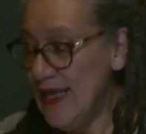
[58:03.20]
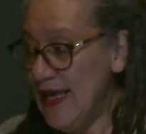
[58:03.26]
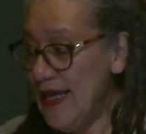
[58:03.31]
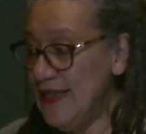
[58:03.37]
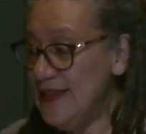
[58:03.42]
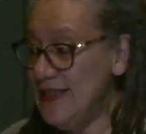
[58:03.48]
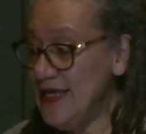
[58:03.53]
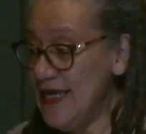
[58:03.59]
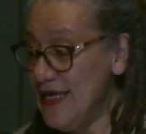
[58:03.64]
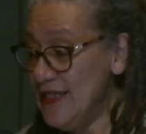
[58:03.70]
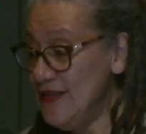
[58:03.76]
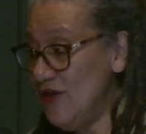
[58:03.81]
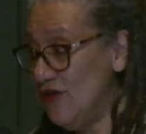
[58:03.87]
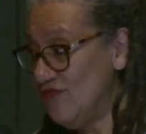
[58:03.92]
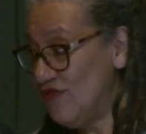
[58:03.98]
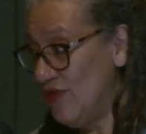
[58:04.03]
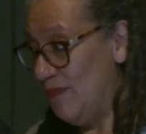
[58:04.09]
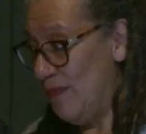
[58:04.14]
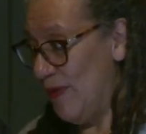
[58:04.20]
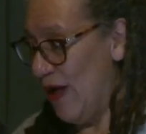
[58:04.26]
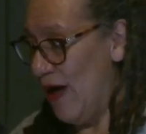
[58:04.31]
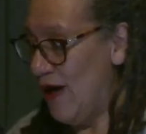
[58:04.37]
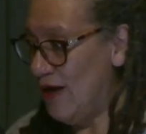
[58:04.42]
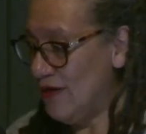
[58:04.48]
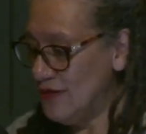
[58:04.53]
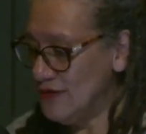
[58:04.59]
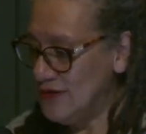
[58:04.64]
At the end of the
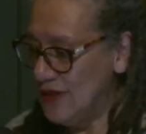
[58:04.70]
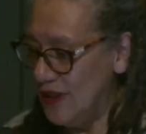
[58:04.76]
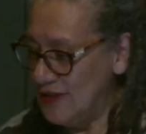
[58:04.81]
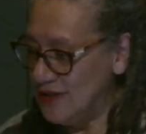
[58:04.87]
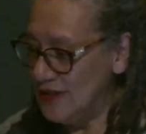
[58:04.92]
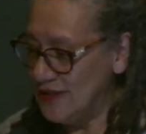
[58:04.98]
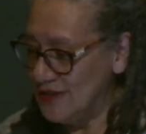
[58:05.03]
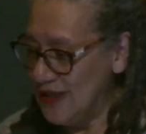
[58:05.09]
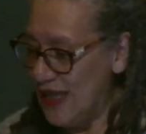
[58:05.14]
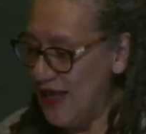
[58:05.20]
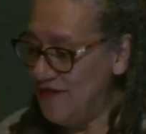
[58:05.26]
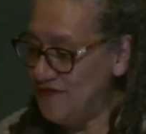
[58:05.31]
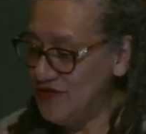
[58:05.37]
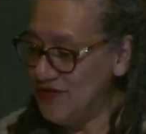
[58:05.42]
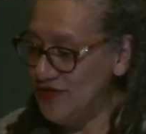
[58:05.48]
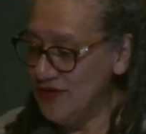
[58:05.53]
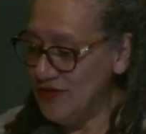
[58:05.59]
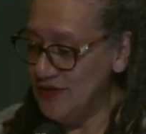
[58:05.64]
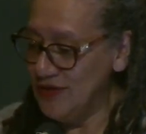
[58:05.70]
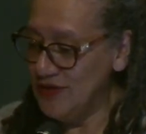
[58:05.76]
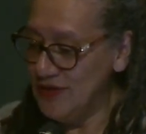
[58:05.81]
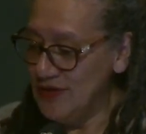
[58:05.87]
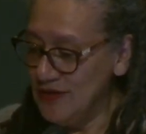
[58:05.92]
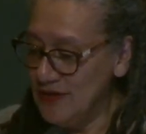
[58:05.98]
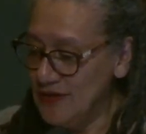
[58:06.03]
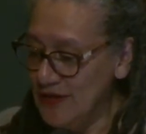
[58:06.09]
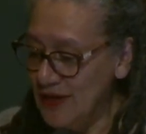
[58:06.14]
block, that is after
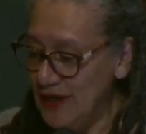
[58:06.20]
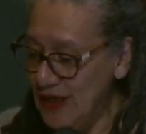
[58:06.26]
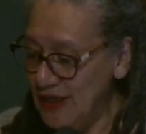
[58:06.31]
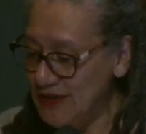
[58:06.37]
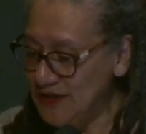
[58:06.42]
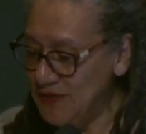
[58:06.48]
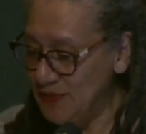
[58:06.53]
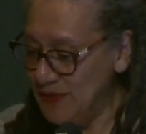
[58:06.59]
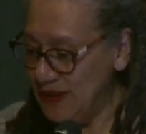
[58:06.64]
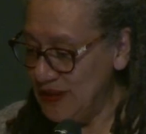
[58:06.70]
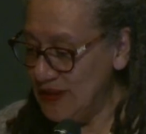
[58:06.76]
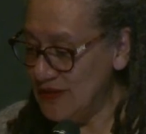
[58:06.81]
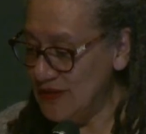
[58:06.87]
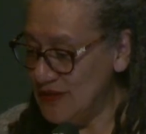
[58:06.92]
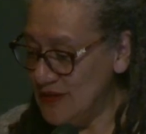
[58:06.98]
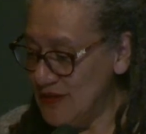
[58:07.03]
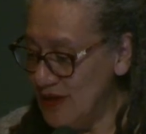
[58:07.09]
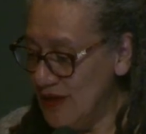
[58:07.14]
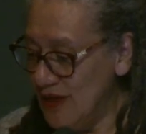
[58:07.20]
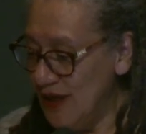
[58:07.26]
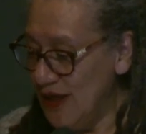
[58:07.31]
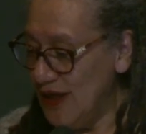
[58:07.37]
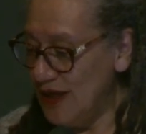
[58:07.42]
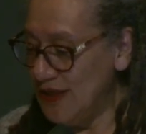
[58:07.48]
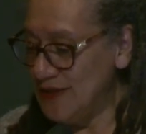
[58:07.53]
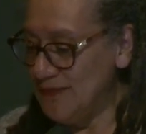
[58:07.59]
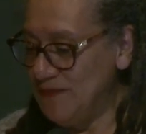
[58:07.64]
8 weeks,
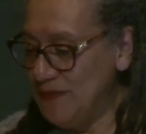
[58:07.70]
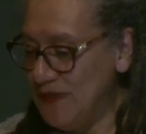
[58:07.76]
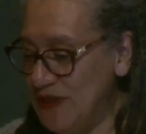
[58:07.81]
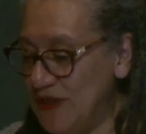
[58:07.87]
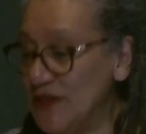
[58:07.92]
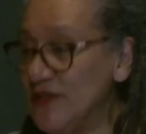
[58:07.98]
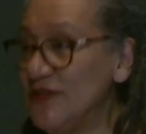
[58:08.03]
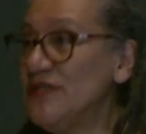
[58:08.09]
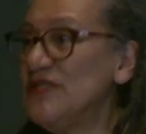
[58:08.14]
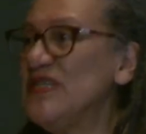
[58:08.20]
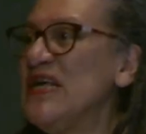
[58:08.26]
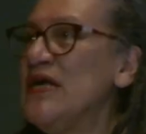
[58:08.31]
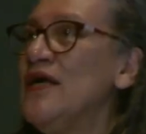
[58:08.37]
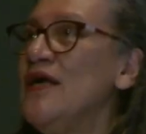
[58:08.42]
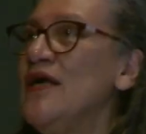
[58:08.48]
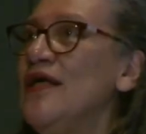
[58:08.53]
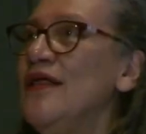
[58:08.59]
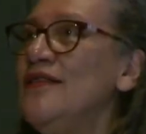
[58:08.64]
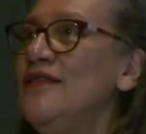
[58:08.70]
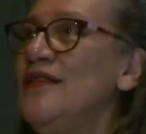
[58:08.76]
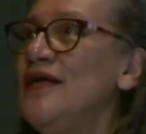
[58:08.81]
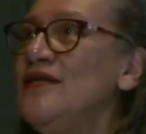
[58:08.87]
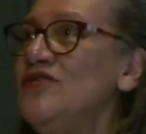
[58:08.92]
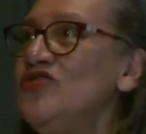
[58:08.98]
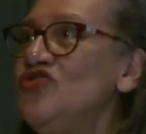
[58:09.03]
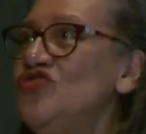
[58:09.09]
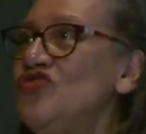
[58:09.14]
it appears
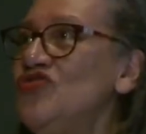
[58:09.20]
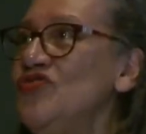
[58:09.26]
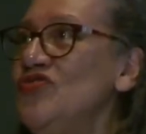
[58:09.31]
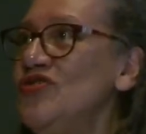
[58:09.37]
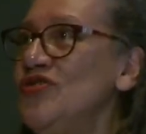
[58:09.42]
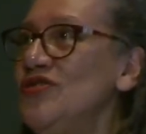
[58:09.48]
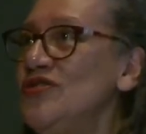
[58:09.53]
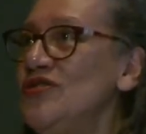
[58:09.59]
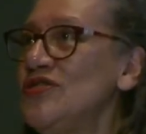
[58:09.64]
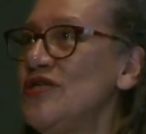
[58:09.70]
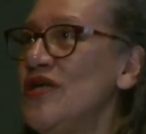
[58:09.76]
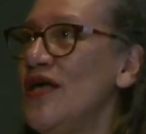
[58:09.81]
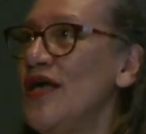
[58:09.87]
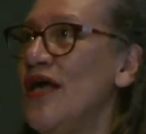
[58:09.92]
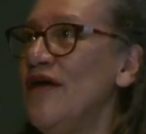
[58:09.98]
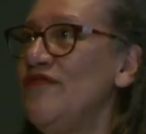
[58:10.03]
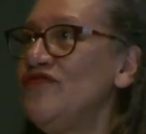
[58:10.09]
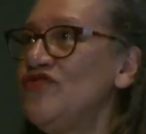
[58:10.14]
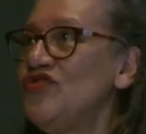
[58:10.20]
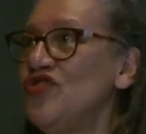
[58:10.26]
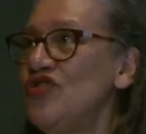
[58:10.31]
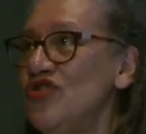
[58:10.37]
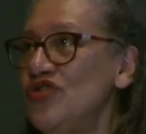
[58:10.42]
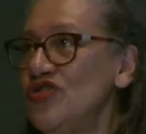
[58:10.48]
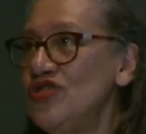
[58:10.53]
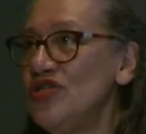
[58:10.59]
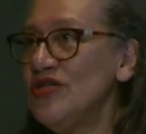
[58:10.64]
that the students have
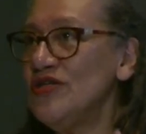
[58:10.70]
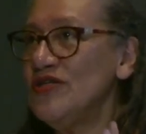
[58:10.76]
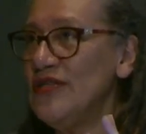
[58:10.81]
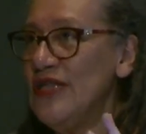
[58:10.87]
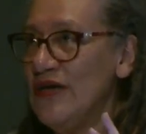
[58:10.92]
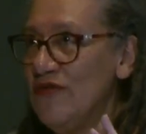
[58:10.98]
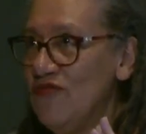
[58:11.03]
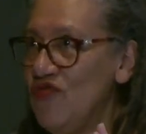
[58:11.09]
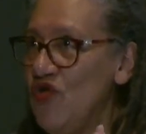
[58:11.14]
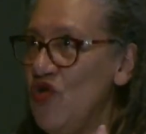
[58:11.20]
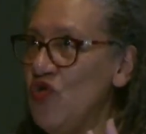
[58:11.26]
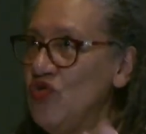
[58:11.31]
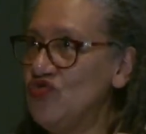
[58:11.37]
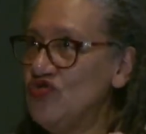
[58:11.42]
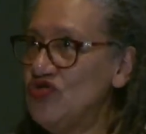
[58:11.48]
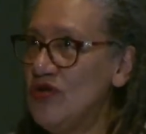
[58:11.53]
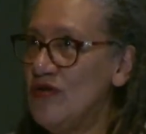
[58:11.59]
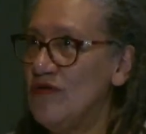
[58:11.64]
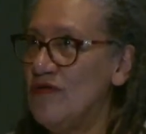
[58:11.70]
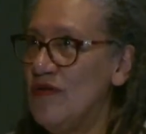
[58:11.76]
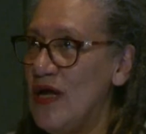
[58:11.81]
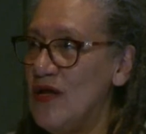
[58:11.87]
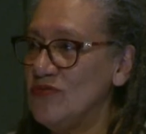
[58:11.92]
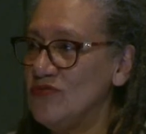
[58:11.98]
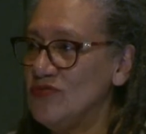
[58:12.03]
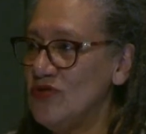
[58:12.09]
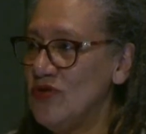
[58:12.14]
turned their roles
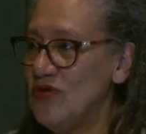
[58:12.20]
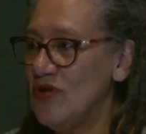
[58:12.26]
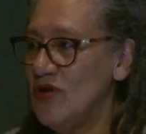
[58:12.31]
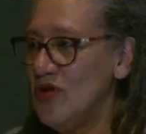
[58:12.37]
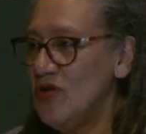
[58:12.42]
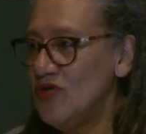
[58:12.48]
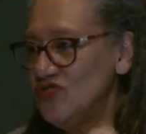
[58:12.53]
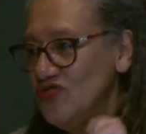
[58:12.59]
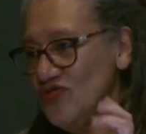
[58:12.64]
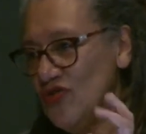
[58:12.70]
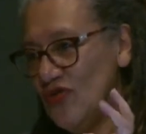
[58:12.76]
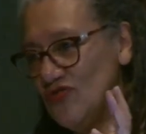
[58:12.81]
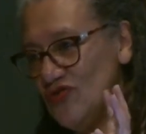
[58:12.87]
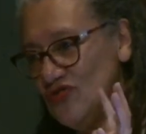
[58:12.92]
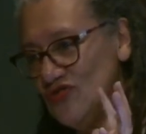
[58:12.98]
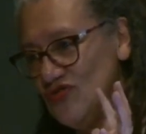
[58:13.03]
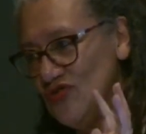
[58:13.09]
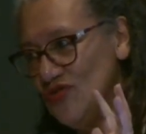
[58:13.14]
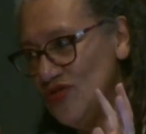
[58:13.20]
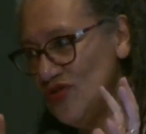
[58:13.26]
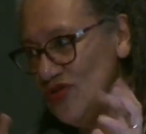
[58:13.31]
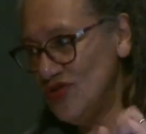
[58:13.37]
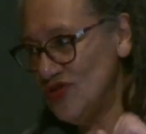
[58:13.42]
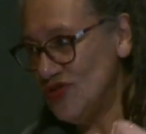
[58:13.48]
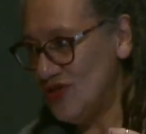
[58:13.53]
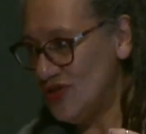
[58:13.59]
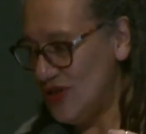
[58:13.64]
around. So the
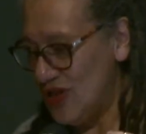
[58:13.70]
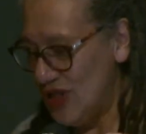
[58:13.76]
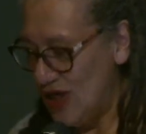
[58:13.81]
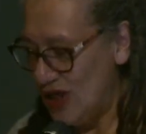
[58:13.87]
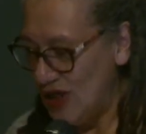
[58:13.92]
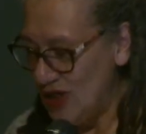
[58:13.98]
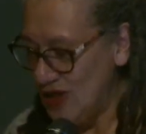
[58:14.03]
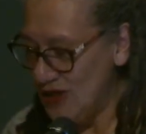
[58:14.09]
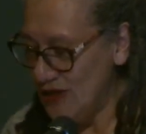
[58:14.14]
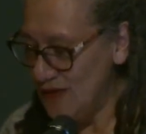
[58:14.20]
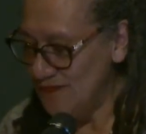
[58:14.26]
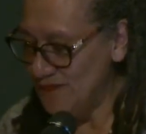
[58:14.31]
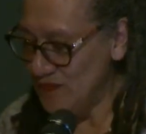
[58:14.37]
students think